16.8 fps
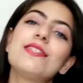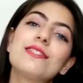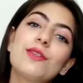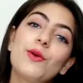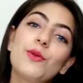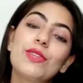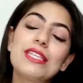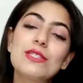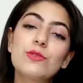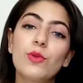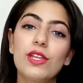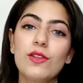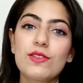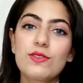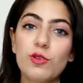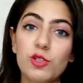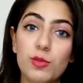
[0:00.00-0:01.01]
So this
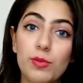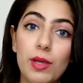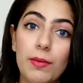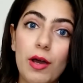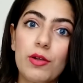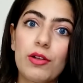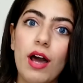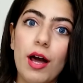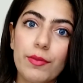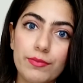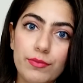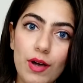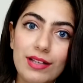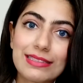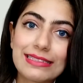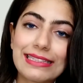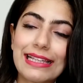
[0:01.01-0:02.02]
video is going to be about
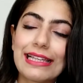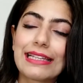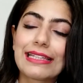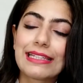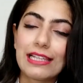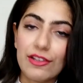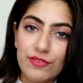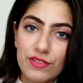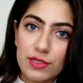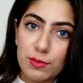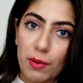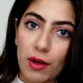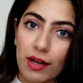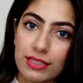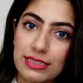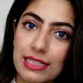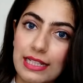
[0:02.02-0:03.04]
unboxing a
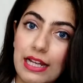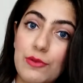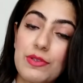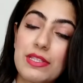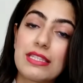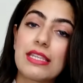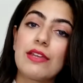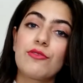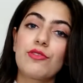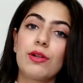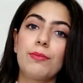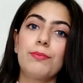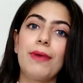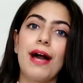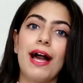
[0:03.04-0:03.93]
gift box that I received from